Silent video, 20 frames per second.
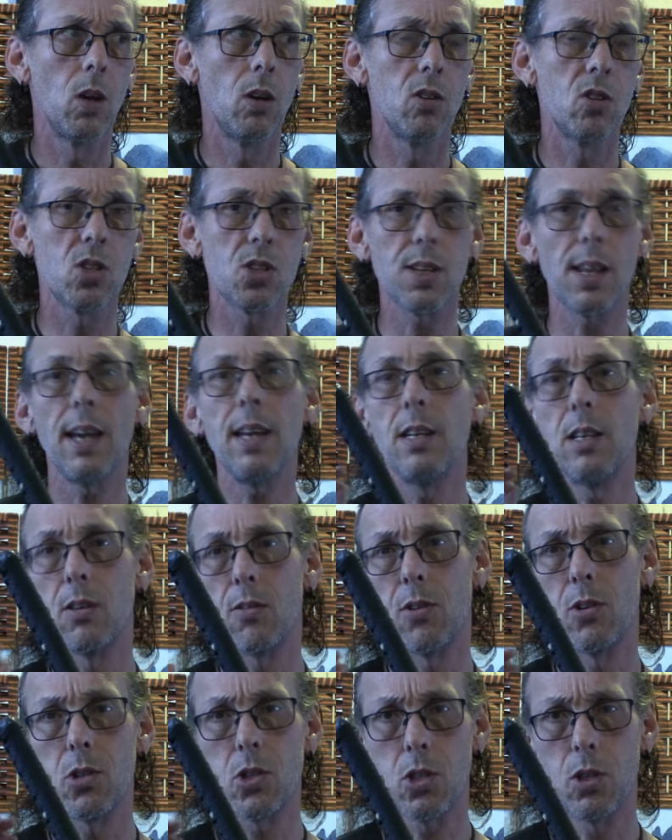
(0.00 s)
slight
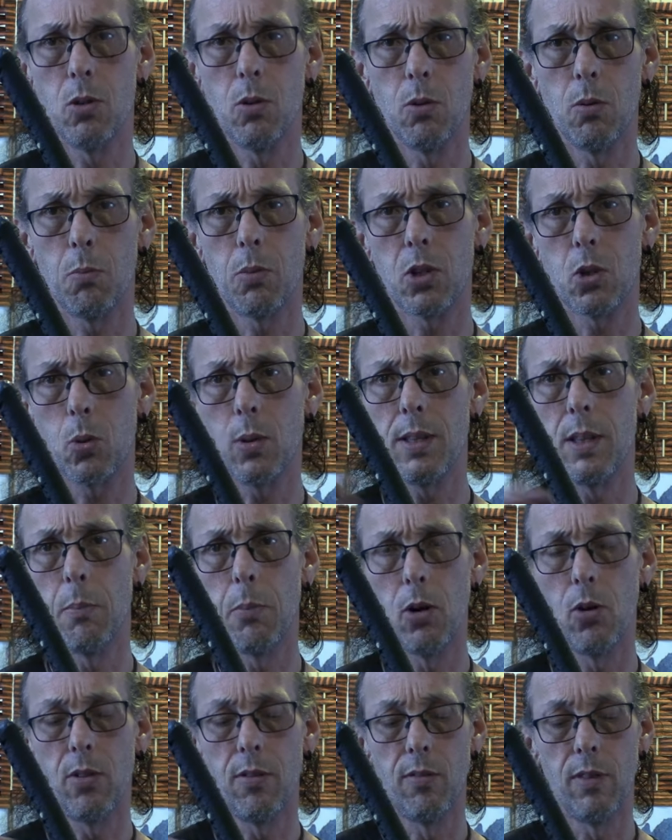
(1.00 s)
difference to between the
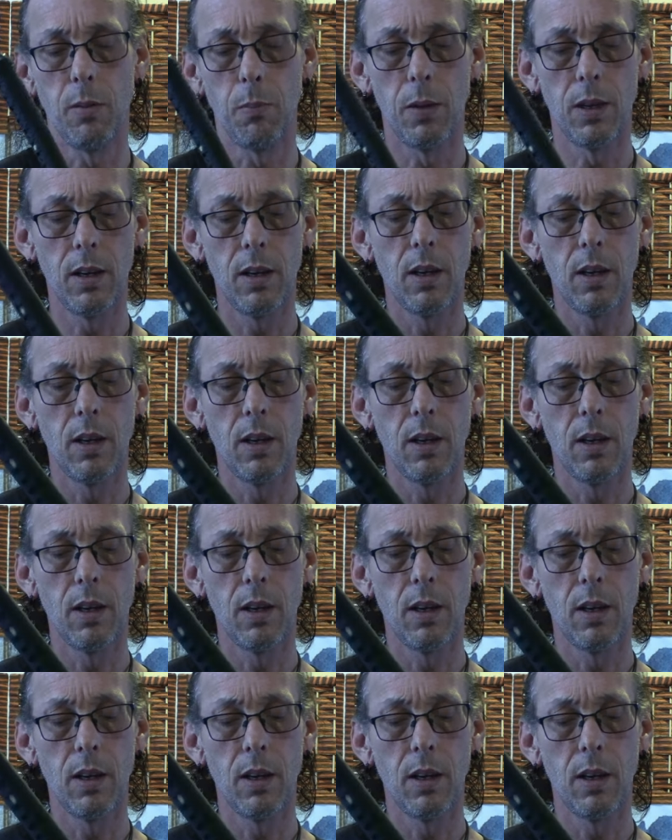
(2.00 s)
both of them.